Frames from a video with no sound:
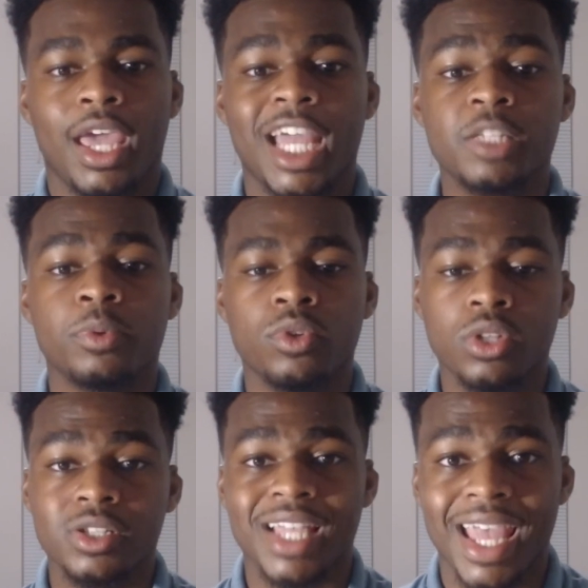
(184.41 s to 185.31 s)
Ansible
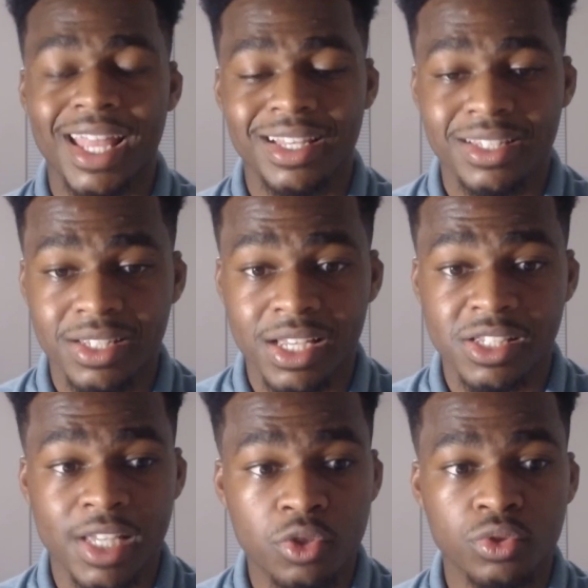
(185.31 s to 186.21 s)
looks at a
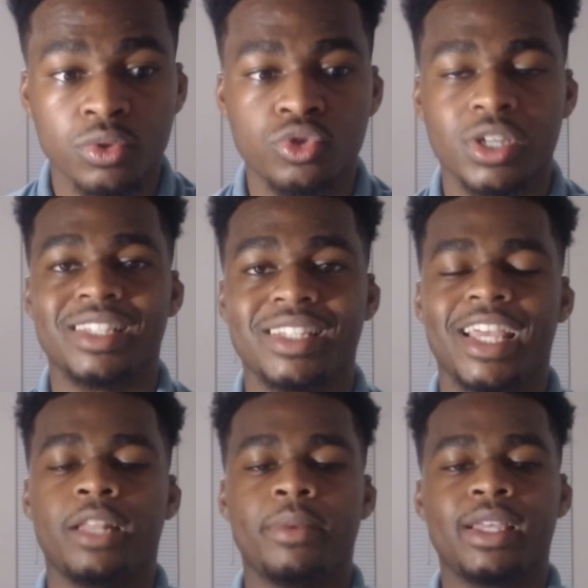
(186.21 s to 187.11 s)
central trusted
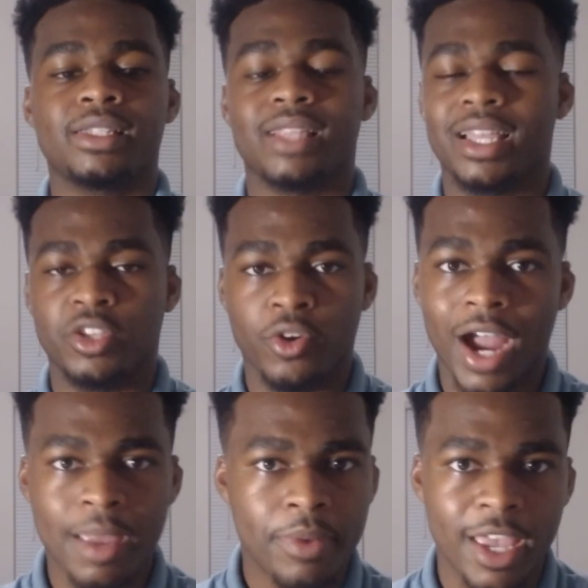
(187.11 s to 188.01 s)
database like your
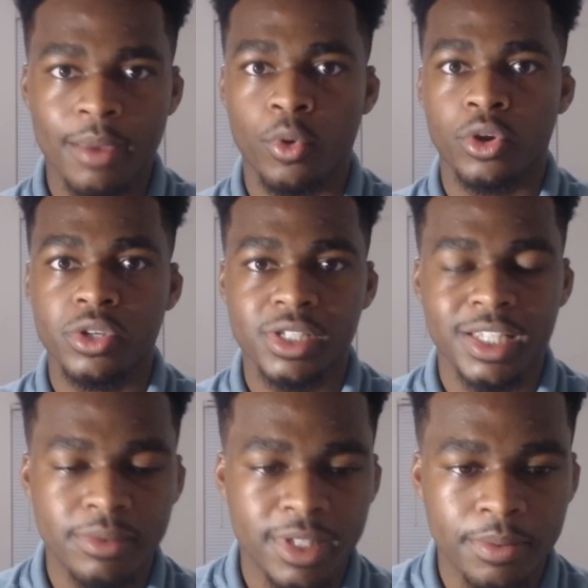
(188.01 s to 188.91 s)
IPAM or your
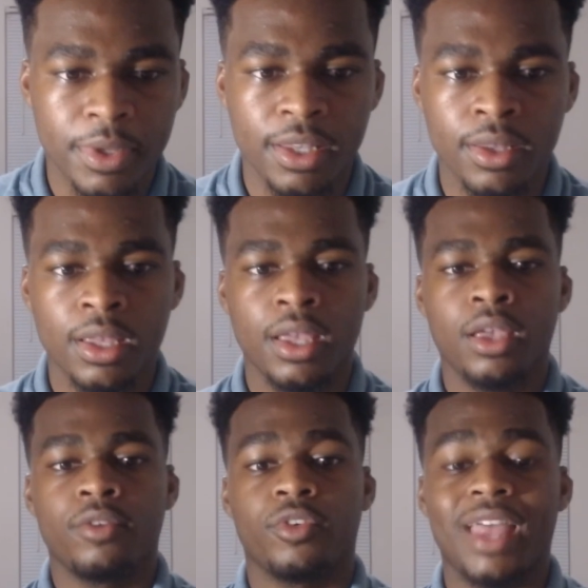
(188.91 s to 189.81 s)
CMDB
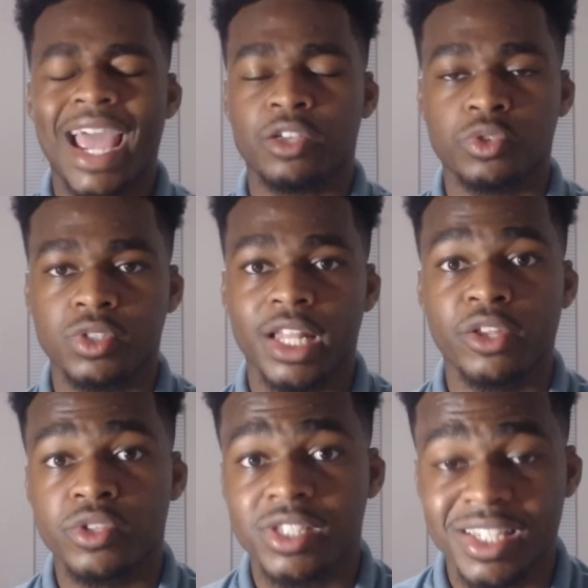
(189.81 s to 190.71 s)
for the actual state of
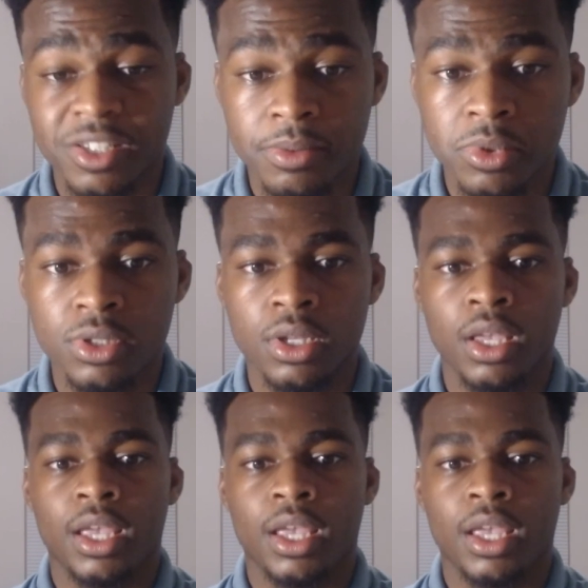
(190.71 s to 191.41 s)
your systems.